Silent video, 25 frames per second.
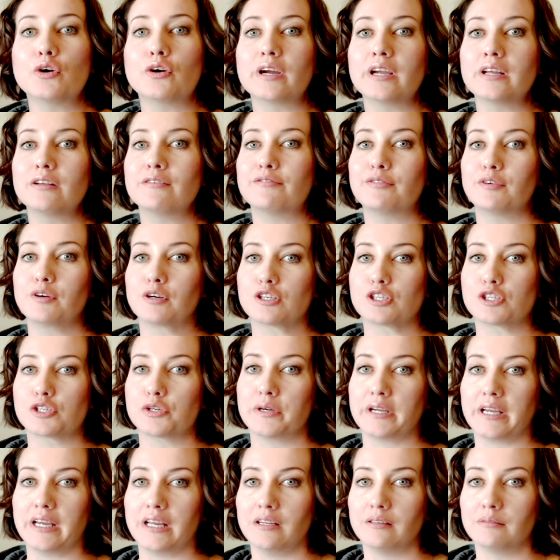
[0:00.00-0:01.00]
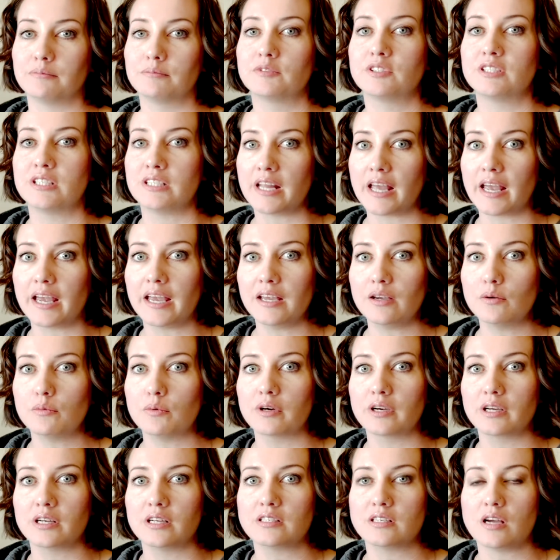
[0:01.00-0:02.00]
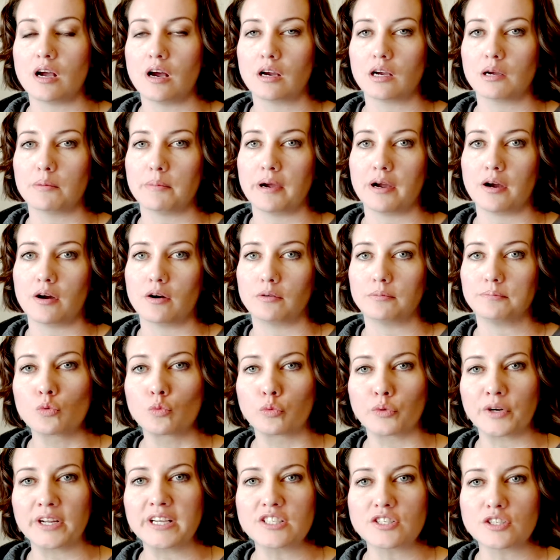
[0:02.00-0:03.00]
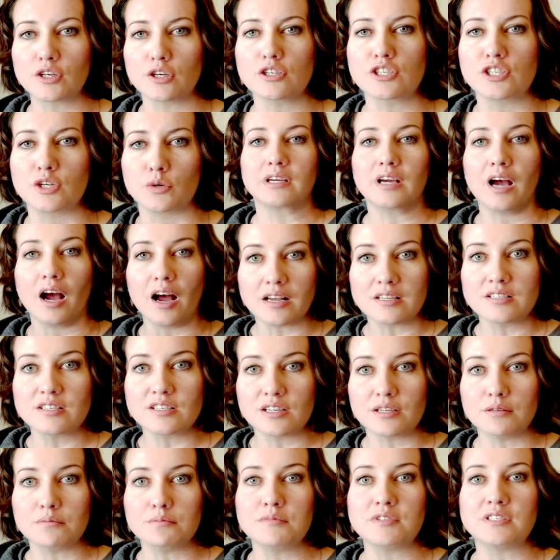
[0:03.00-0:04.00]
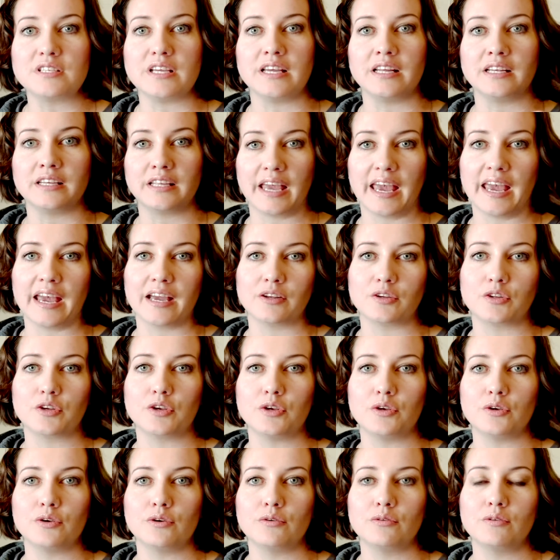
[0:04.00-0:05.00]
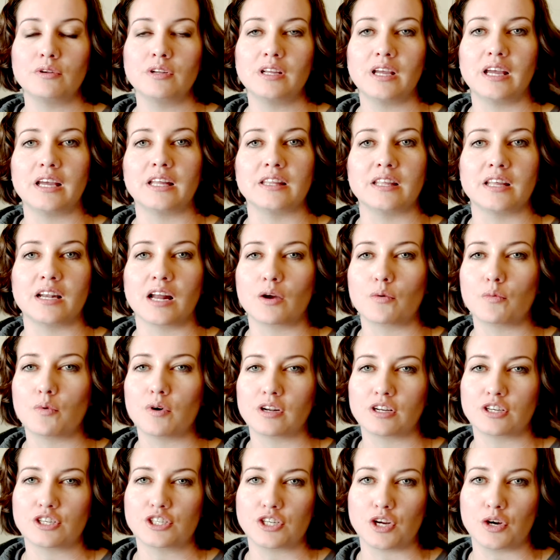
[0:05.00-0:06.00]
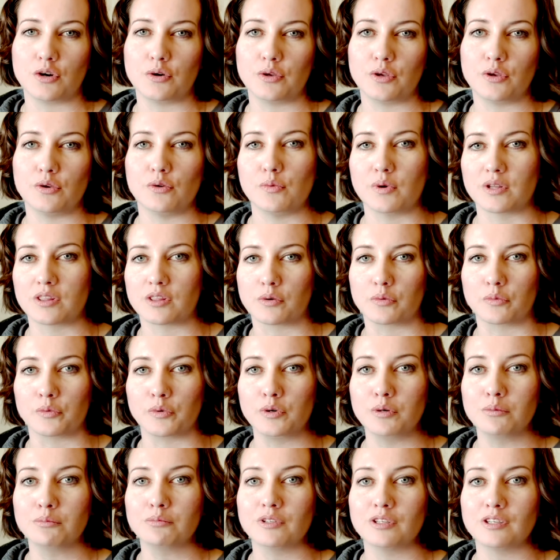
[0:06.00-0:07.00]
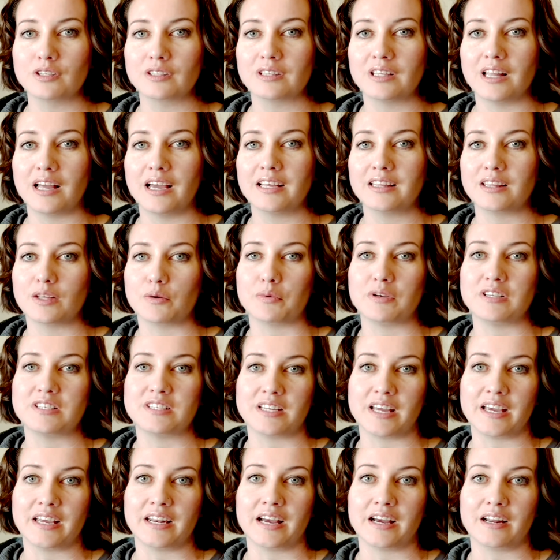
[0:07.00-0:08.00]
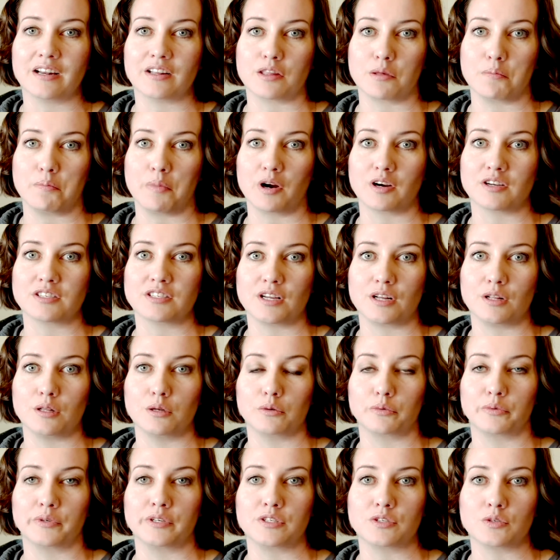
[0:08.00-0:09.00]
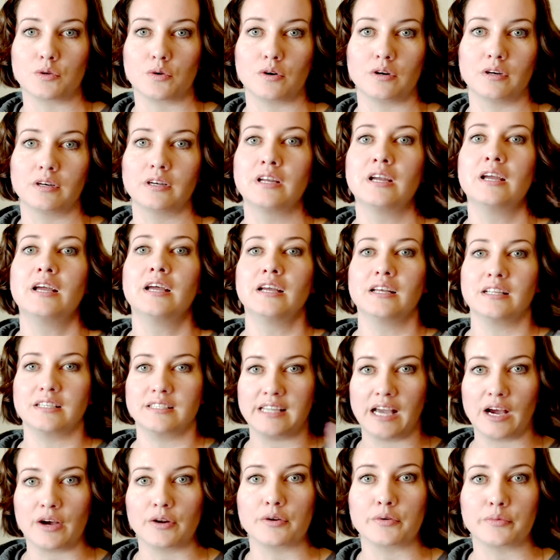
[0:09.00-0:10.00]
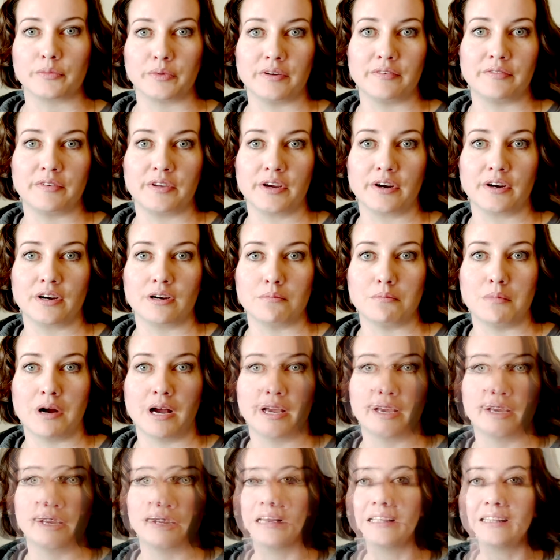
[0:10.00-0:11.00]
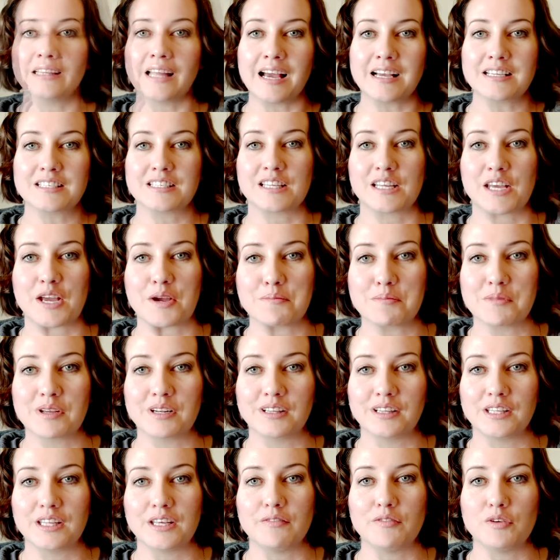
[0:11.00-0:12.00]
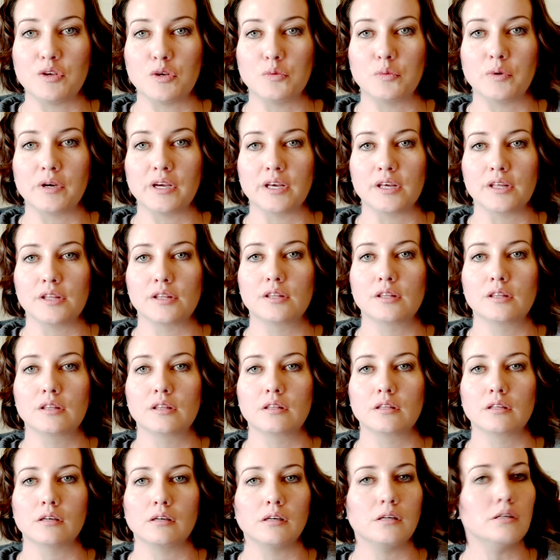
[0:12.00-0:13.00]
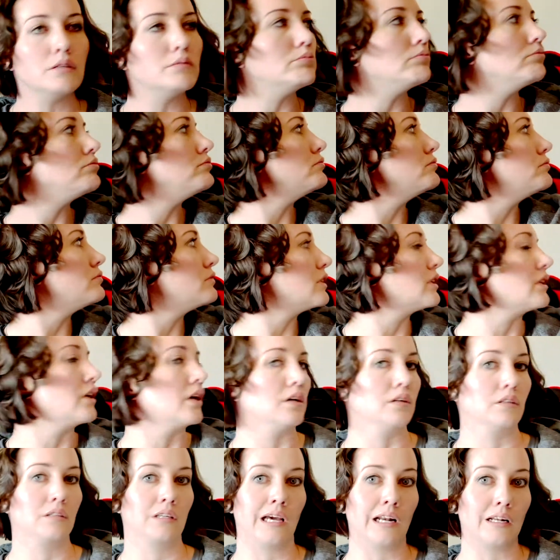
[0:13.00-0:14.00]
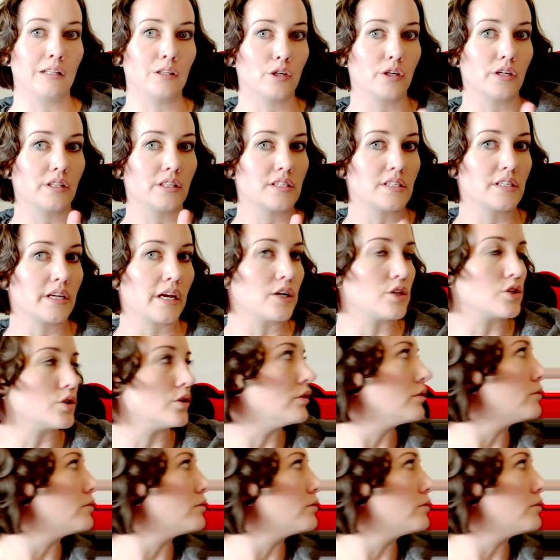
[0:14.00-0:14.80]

in for a treat. Today we're going to talk about research and customs in Cancun, and then I want to show you what the room looked like that we stayed at the Barcelo Resort down in Riviera Maya. And lastly, I'm going to leave you with, gotta look at the schedule.